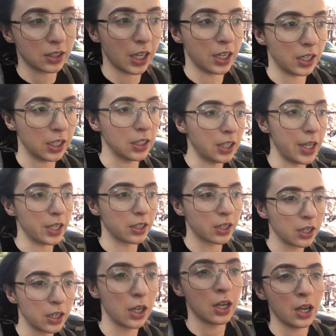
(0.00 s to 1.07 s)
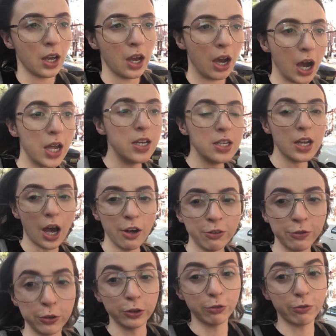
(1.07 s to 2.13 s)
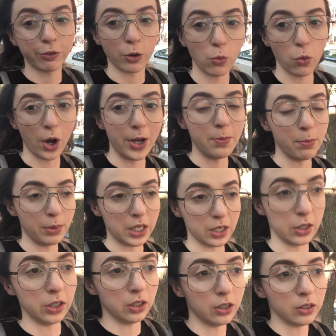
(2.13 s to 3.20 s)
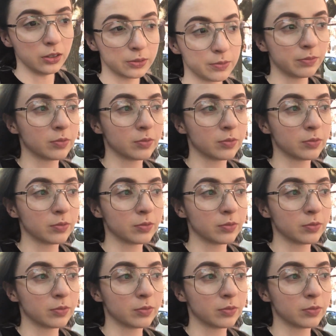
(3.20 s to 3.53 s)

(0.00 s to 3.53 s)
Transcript: getting like enough food for one meal